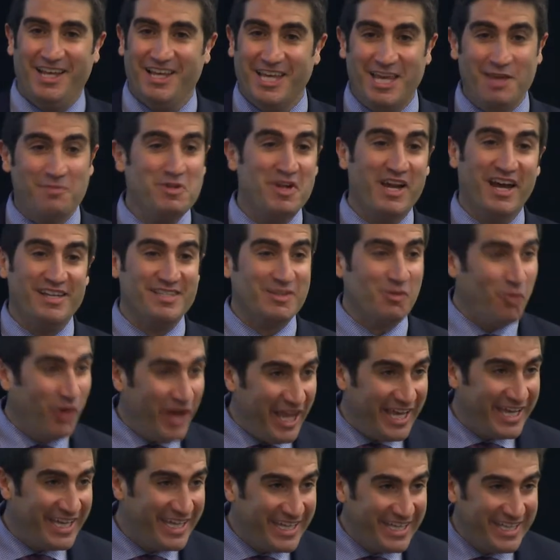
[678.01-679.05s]
keep you guys
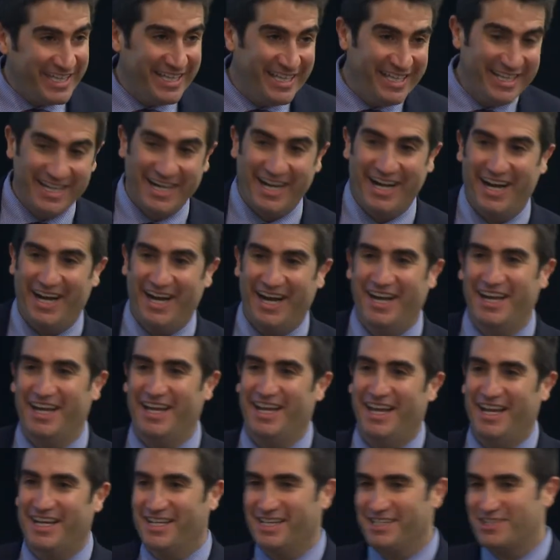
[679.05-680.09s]
awake uh,
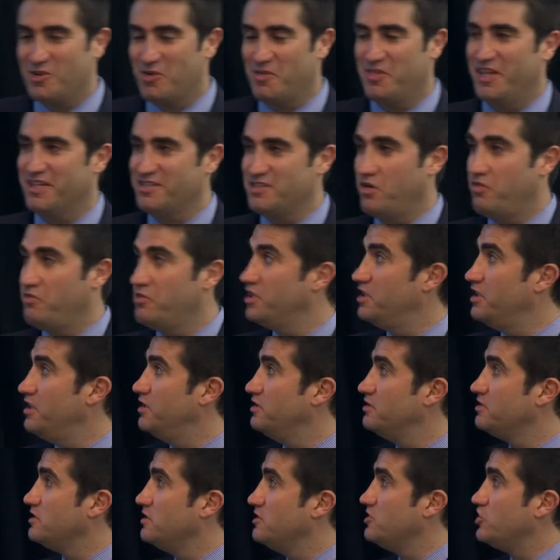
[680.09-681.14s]
and turn things over to,
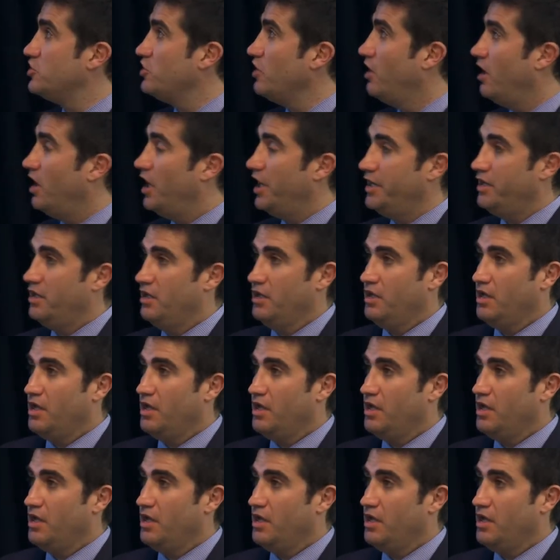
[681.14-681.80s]
to Sean.